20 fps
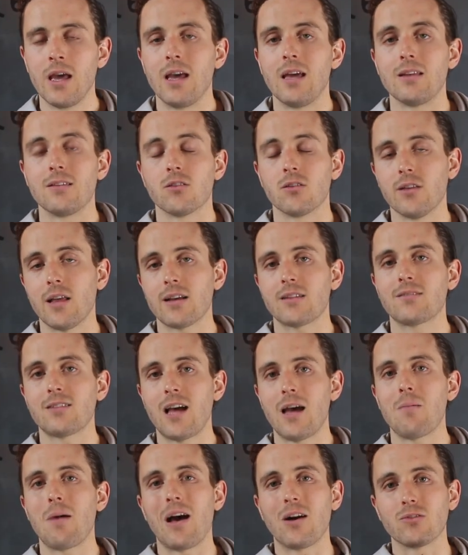Until next
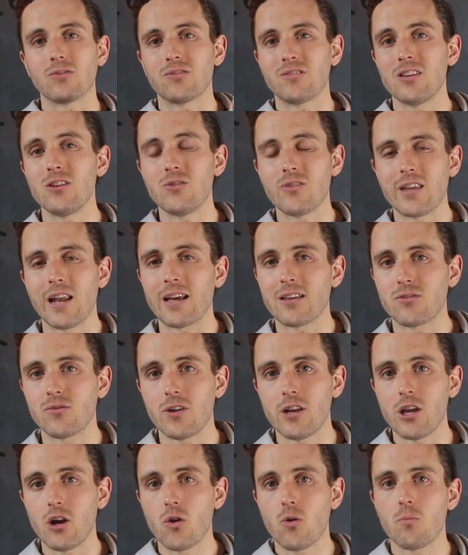time, I'll see you in the next
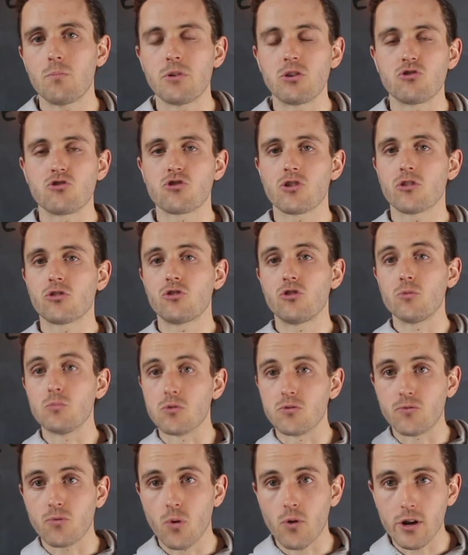video. Be sure to,
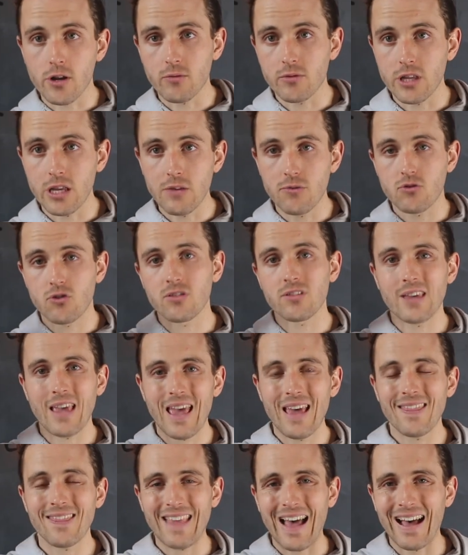before you leave, just
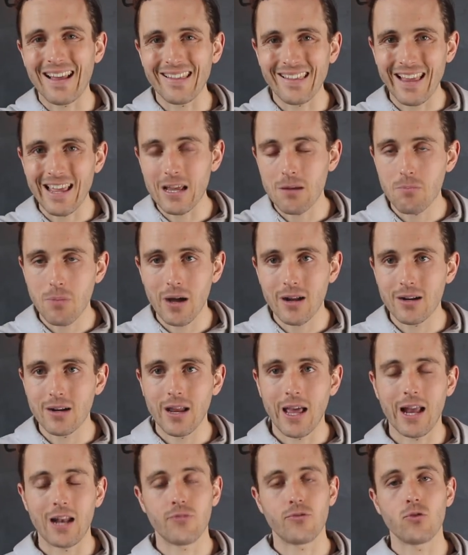hit that like
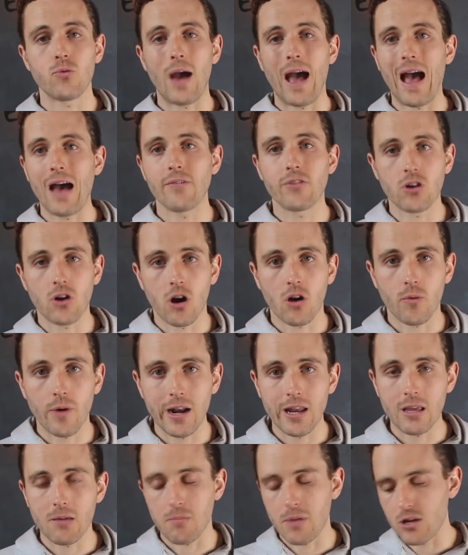button. And if you haven't
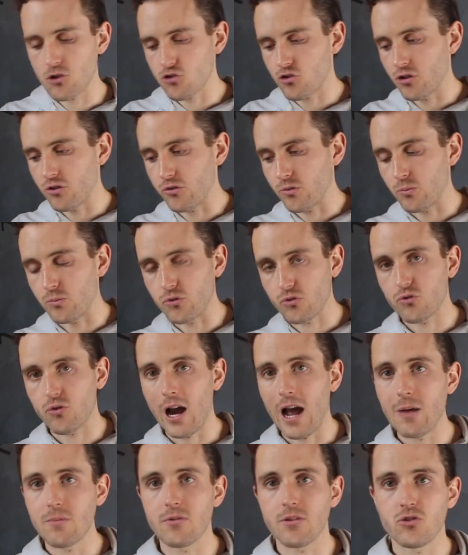already, make sure you
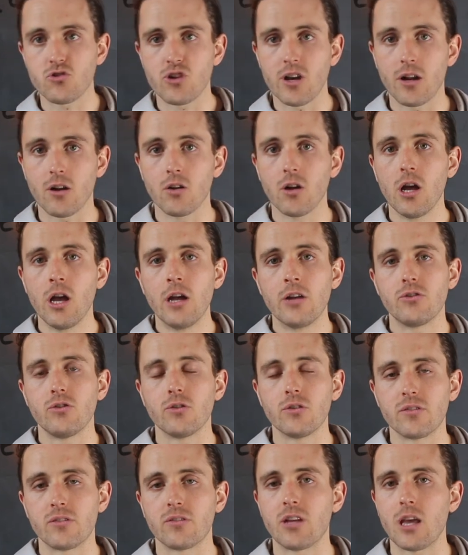subscribe to the channel so you
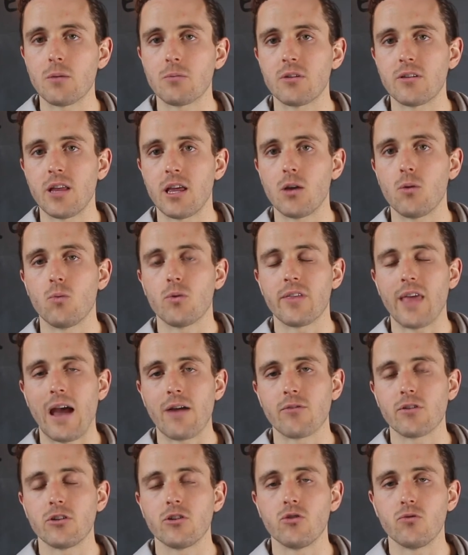can stay up to date with
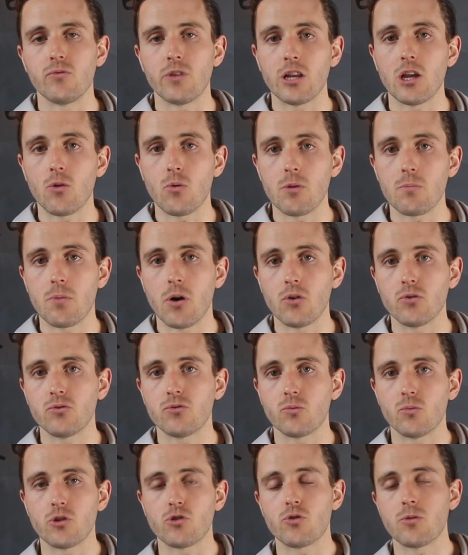every new video we
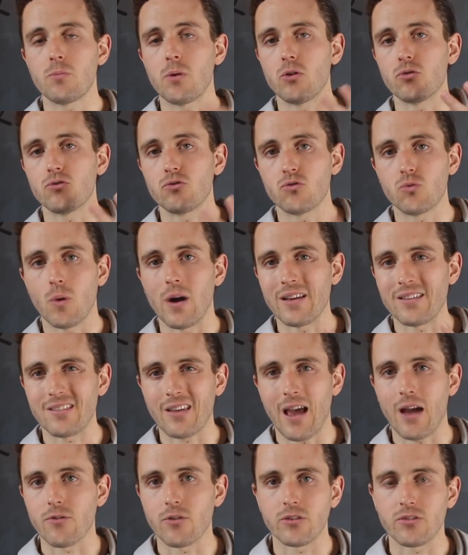post, which we post
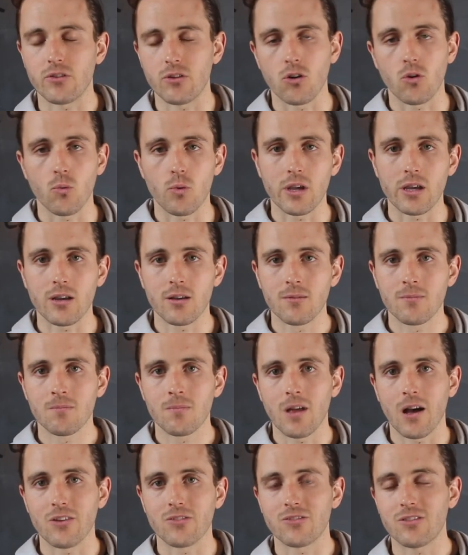twice every single week.
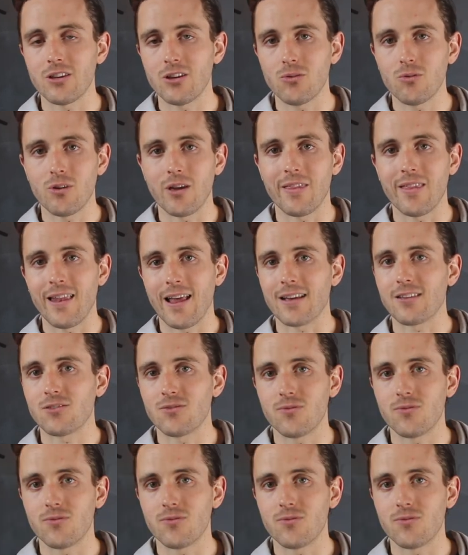I'll see you in the next